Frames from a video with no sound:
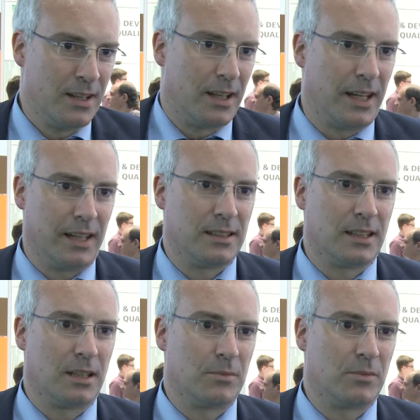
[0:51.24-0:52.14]
And
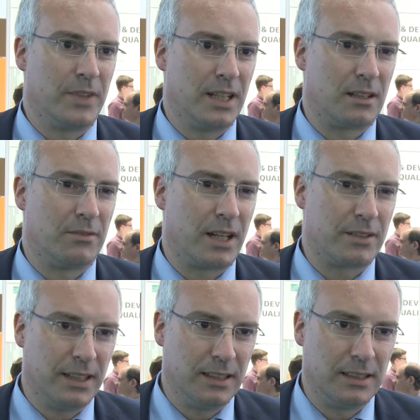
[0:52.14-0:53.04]
um, we are
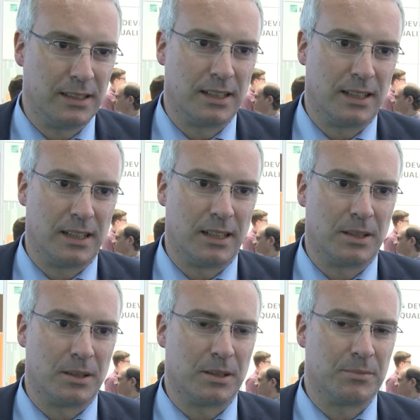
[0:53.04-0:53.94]
very
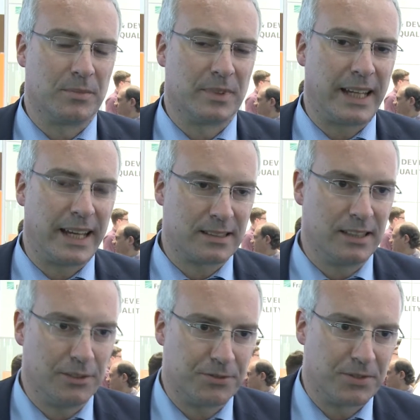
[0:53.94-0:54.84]
um,
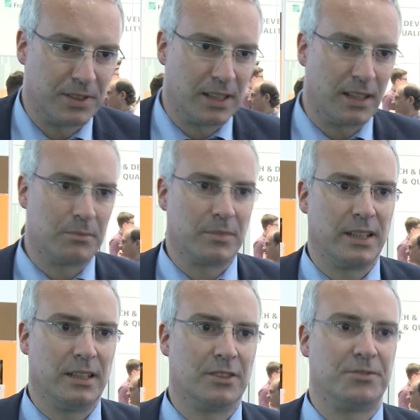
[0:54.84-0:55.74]
active um,
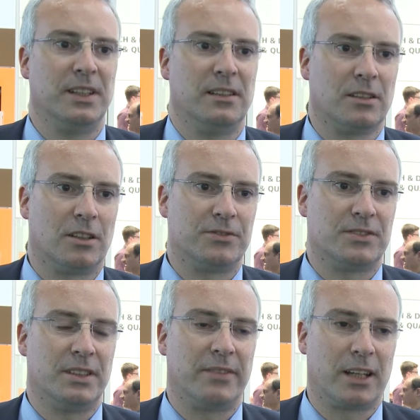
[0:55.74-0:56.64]
in the field of
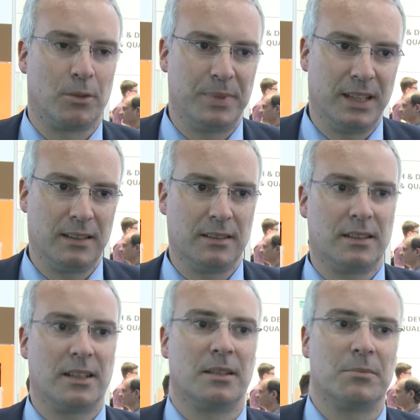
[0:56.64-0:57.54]
developing
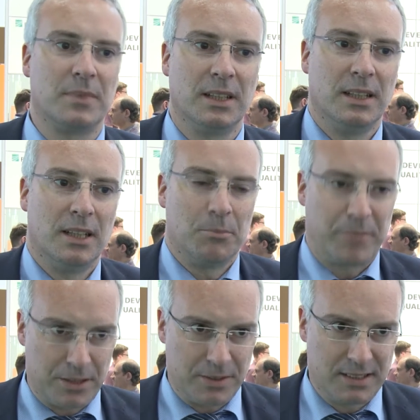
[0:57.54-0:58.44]
um,
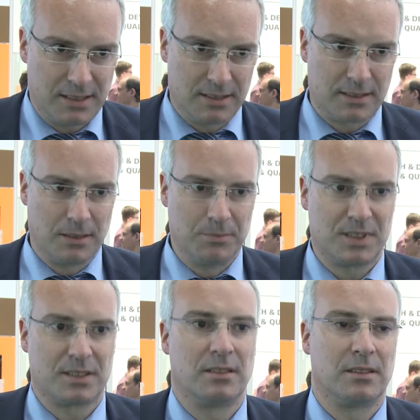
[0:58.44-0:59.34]
battery
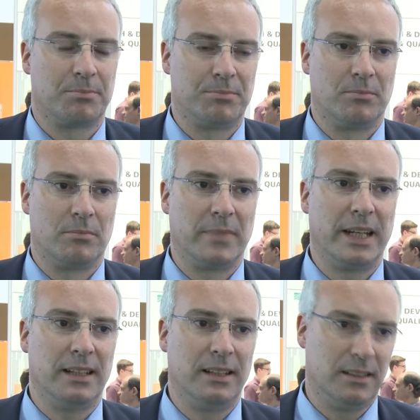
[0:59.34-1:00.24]
systems
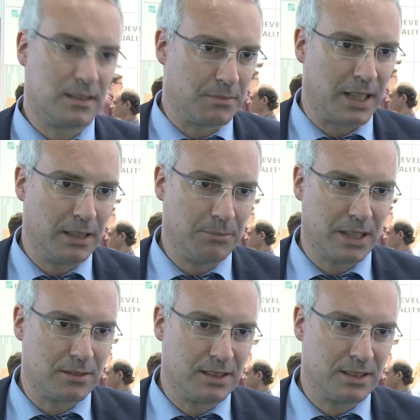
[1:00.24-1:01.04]
mainly lithium-ion battery